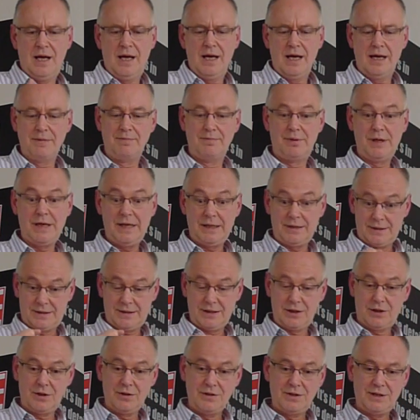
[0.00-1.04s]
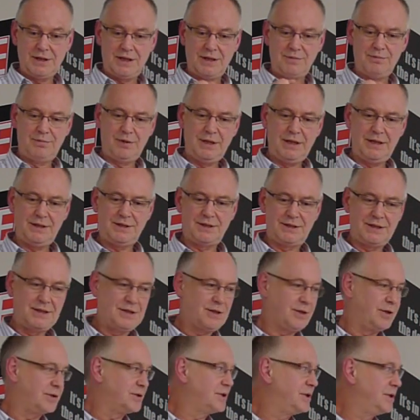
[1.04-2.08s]
impedance, acoustic impedance
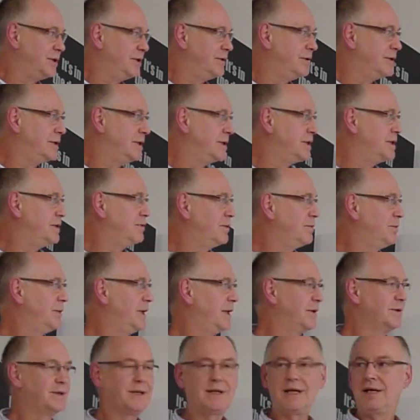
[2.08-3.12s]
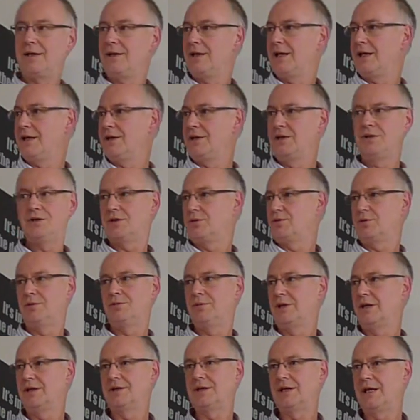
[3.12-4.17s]
discontinuities, you wouldn't be able to get that. You just
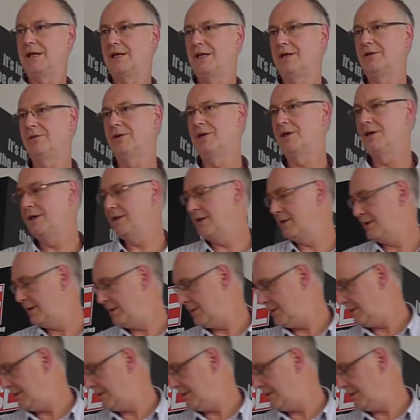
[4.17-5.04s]
wouldn't be able to get anywhere near